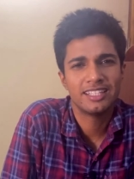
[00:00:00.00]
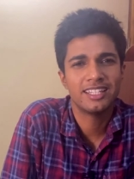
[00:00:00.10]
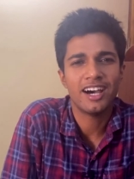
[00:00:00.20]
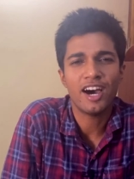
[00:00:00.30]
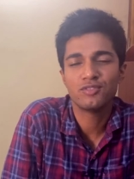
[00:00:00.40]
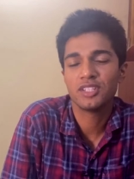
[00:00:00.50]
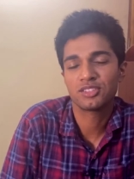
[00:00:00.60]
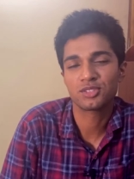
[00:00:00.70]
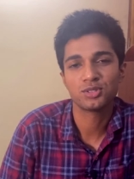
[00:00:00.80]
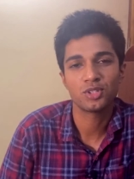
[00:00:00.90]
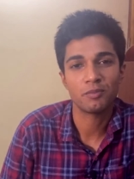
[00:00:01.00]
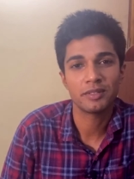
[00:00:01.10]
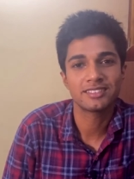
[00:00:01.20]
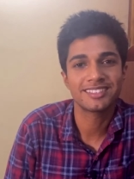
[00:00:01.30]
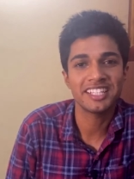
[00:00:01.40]
halfway through topic
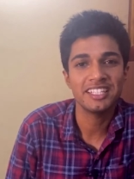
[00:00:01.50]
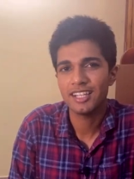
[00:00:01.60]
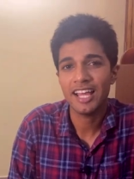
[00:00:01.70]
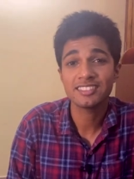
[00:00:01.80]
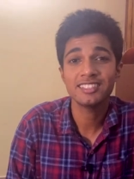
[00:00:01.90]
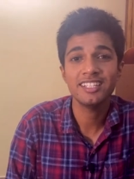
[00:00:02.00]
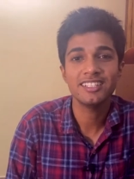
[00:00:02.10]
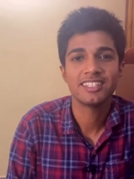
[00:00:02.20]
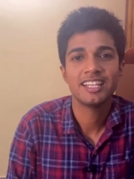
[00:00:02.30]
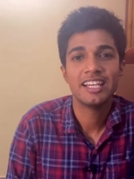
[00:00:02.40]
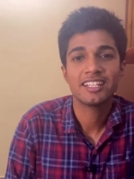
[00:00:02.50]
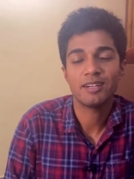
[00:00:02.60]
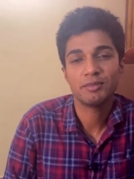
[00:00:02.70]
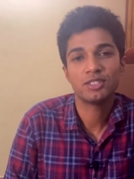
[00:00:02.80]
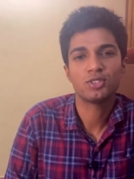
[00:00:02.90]
three. Lastly,
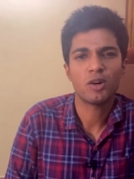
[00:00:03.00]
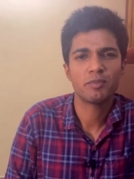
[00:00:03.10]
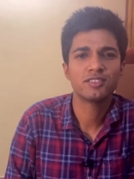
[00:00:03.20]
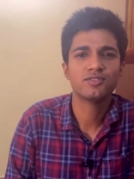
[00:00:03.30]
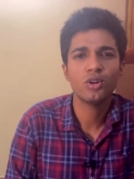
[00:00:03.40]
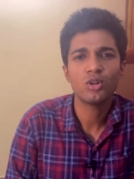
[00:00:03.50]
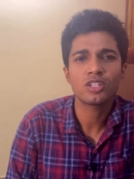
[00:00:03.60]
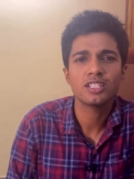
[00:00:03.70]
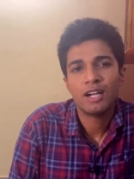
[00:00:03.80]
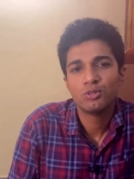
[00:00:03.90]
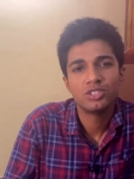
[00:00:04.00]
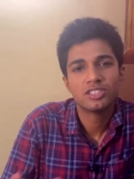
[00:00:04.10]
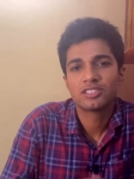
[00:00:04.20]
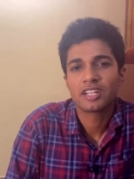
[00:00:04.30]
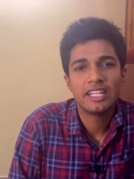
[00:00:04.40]
coming to topic four, I would
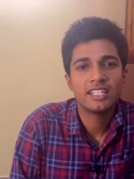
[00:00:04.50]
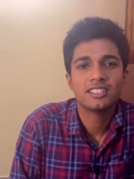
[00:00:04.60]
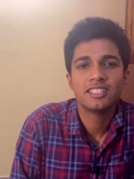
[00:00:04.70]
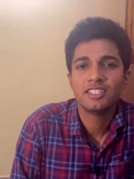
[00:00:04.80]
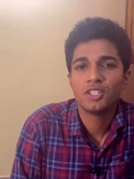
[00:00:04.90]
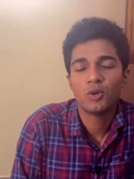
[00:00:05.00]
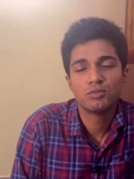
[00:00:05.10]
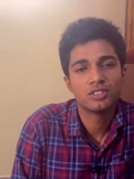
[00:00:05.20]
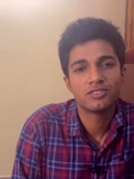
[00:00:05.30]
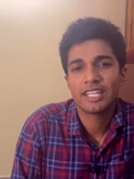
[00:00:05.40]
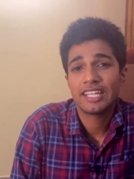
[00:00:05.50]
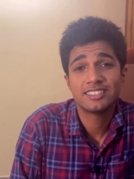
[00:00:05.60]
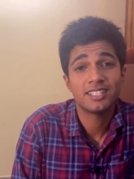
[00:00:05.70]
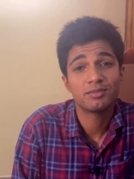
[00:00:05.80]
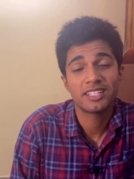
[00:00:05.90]
just read it in the hopes of getting
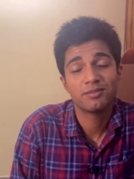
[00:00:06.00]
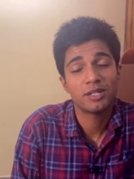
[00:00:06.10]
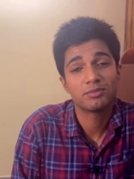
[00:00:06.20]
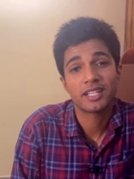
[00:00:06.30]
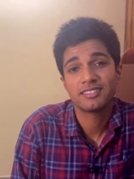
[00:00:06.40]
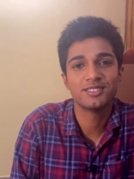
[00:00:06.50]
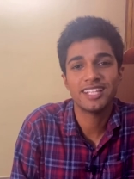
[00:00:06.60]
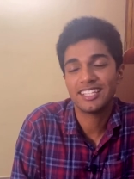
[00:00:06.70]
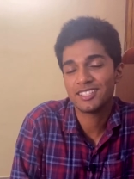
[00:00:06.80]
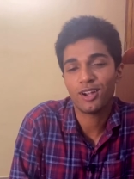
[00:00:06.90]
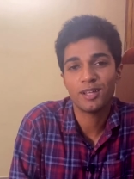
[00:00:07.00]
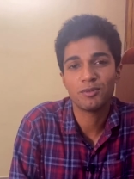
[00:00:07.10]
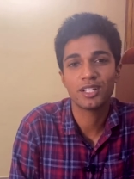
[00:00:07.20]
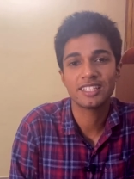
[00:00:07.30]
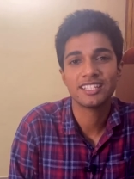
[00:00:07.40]
something in my brain. That's all
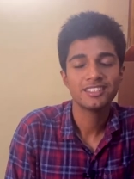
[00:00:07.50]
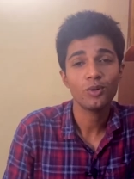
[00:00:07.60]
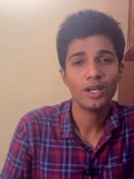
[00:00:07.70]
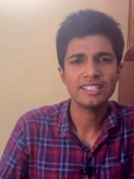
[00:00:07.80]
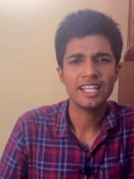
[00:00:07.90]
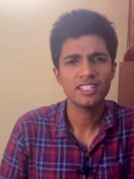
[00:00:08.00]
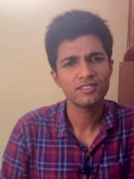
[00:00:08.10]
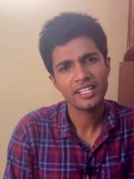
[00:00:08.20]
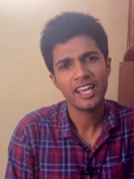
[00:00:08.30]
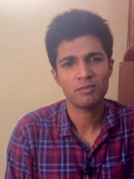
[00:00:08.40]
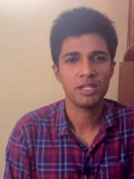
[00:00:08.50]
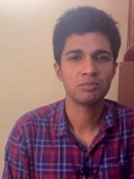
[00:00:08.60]
about it. So at the end of the day, I might